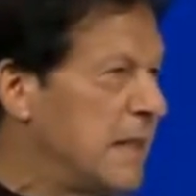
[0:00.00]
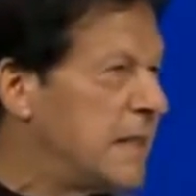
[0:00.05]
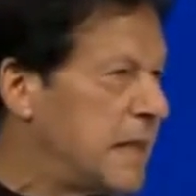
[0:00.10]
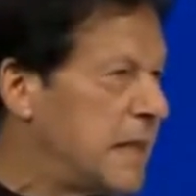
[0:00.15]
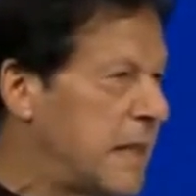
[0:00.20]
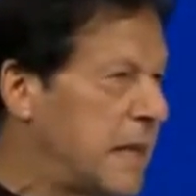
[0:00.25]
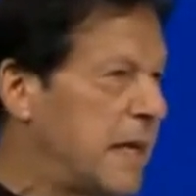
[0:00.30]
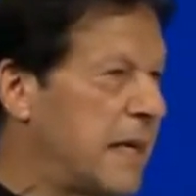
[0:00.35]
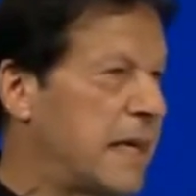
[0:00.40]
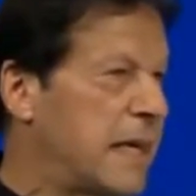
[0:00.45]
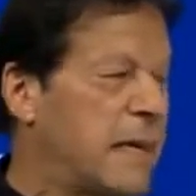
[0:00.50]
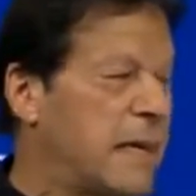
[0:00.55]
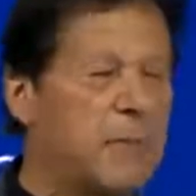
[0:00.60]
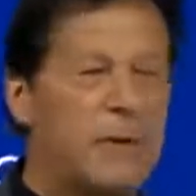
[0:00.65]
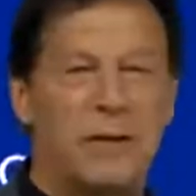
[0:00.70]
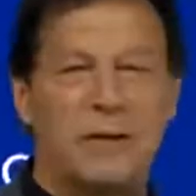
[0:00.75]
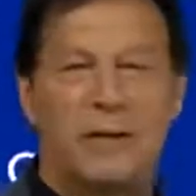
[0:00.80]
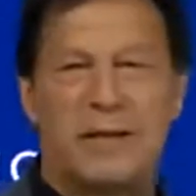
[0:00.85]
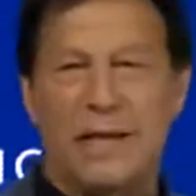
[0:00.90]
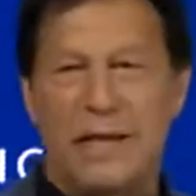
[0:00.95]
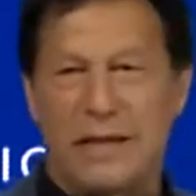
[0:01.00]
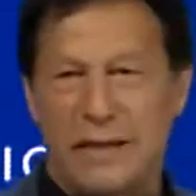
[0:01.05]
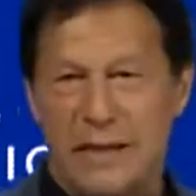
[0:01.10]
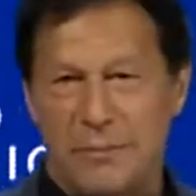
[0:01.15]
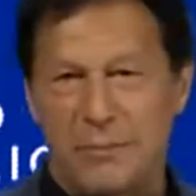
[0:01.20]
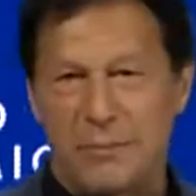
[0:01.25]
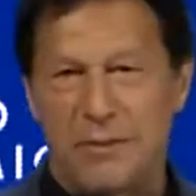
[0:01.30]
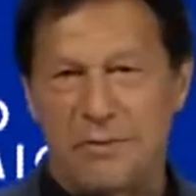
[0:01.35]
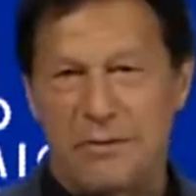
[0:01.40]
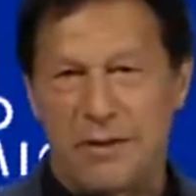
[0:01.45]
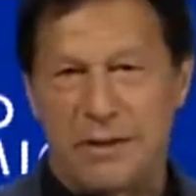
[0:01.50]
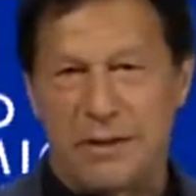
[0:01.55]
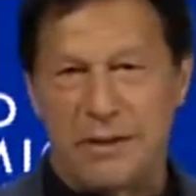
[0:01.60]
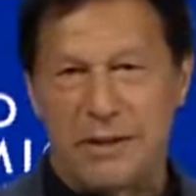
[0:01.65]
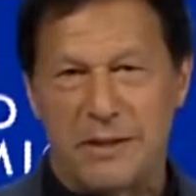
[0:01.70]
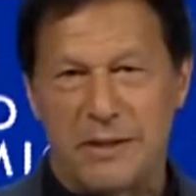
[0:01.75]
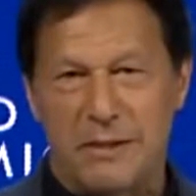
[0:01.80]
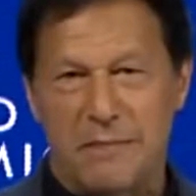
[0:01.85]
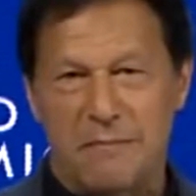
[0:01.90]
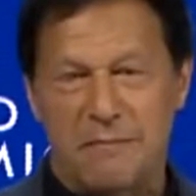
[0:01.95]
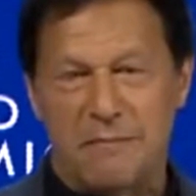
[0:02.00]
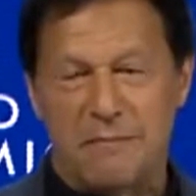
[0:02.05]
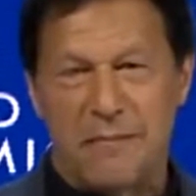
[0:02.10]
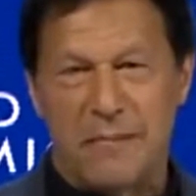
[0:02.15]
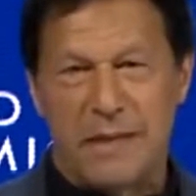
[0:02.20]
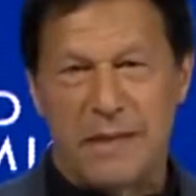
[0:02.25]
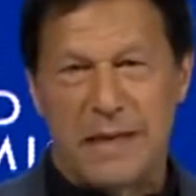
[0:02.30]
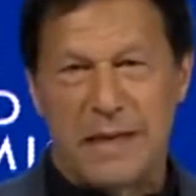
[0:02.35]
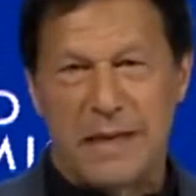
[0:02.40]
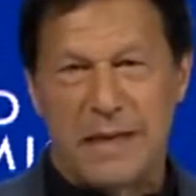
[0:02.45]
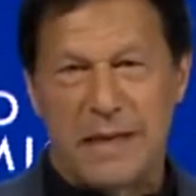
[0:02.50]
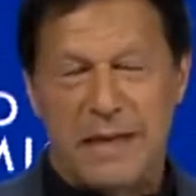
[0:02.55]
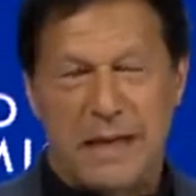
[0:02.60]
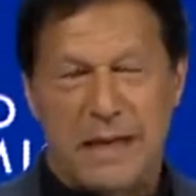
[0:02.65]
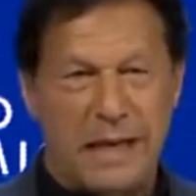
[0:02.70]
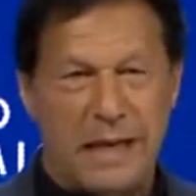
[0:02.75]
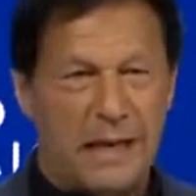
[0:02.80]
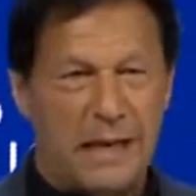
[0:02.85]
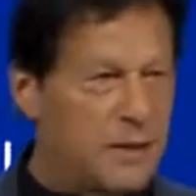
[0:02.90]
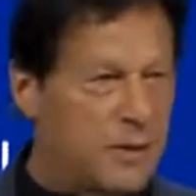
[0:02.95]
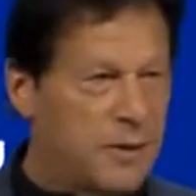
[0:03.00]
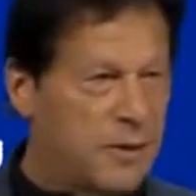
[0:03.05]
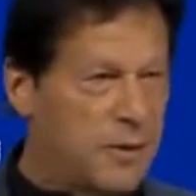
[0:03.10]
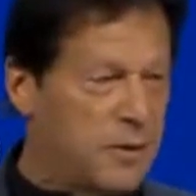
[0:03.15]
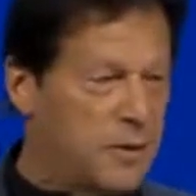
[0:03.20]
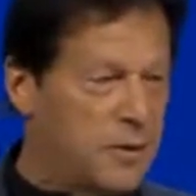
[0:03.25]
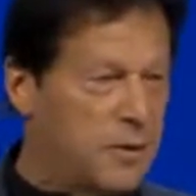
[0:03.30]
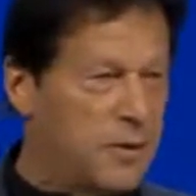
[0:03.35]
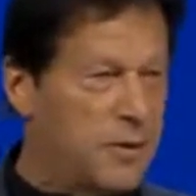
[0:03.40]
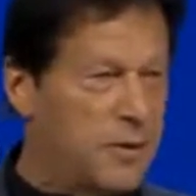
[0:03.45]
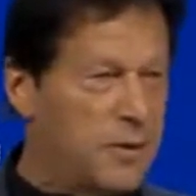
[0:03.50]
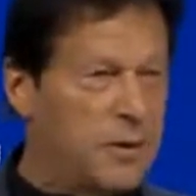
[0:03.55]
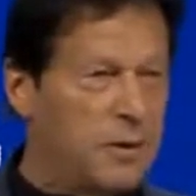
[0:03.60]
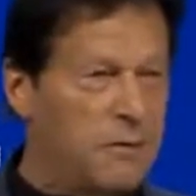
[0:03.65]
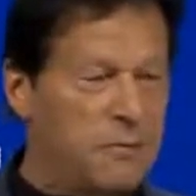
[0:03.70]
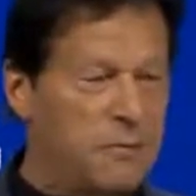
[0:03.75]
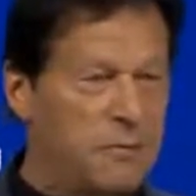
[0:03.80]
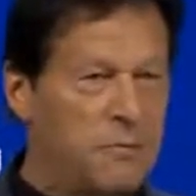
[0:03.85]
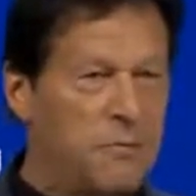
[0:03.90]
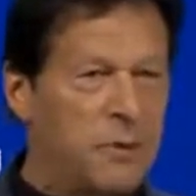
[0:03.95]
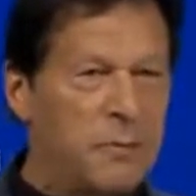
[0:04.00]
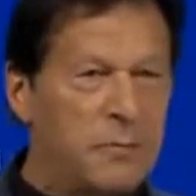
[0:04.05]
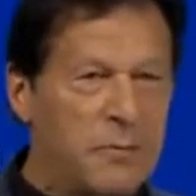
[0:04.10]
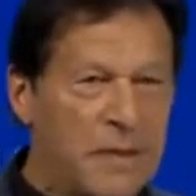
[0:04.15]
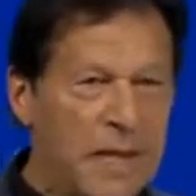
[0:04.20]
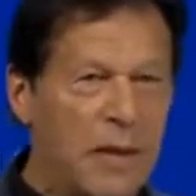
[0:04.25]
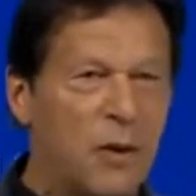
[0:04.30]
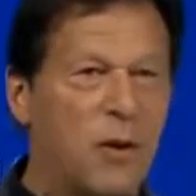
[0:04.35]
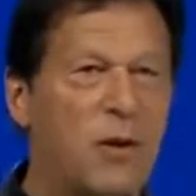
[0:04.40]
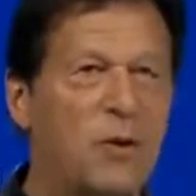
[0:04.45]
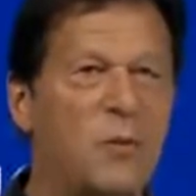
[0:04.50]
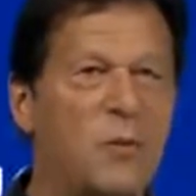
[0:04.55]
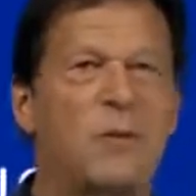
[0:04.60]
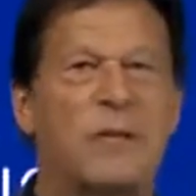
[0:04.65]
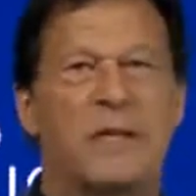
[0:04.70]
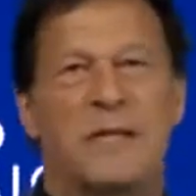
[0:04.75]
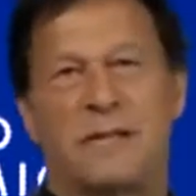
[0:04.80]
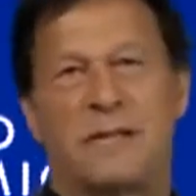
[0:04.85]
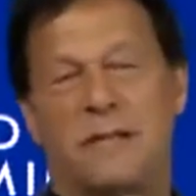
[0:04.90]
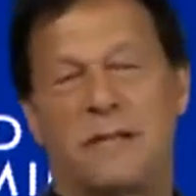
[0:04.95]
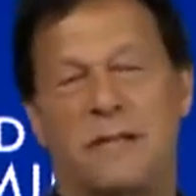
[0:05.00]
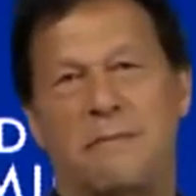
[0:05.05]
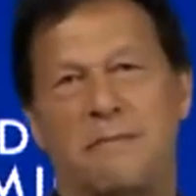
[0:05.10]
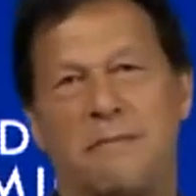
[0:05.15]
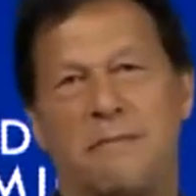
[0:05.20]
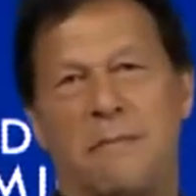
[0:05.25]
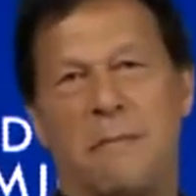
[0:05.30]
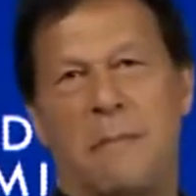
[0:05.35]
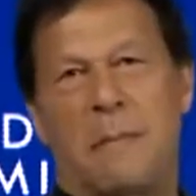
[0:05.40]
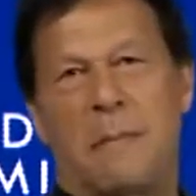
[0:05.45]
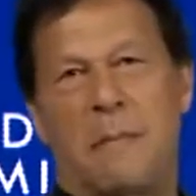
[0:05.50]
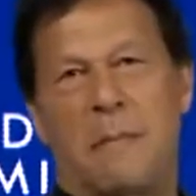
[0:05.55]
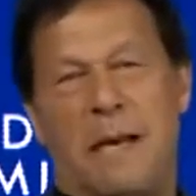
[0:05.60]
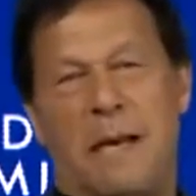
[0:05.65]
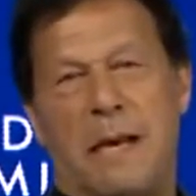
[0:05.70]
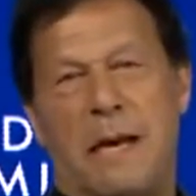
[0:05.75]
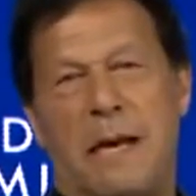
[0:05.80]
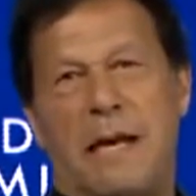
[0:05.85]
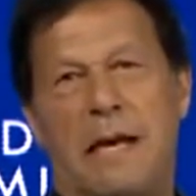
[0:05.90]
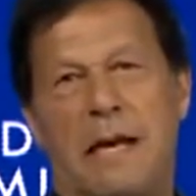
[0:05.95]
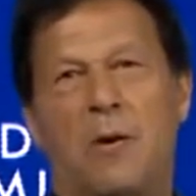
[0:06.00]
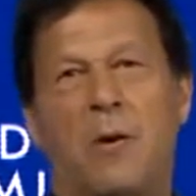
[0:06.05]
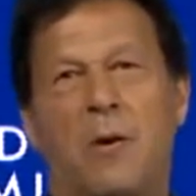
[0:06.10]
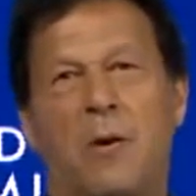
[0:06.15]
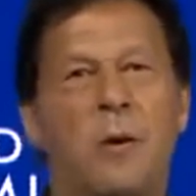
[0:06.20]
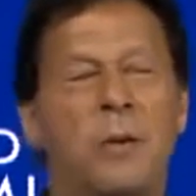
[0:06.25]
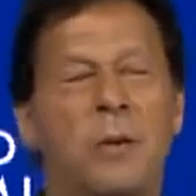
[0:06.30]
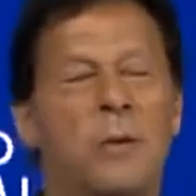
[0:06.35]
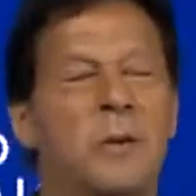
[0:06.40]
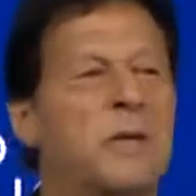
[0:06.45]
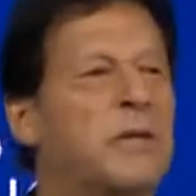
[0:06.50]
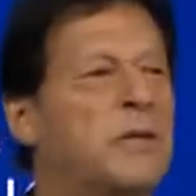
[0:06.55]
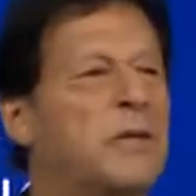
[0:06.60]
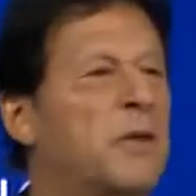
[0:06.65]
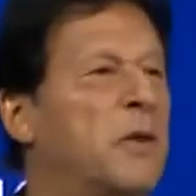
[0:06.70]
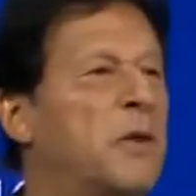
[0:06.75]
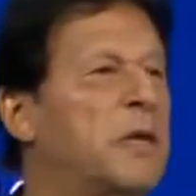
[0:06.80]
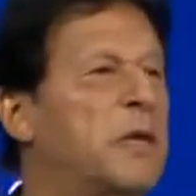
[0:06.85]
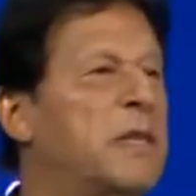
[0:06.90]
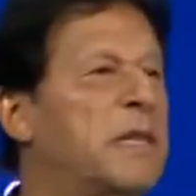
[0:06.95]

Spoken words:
And so from then onwards, I always thought that if I ever got the opportunity,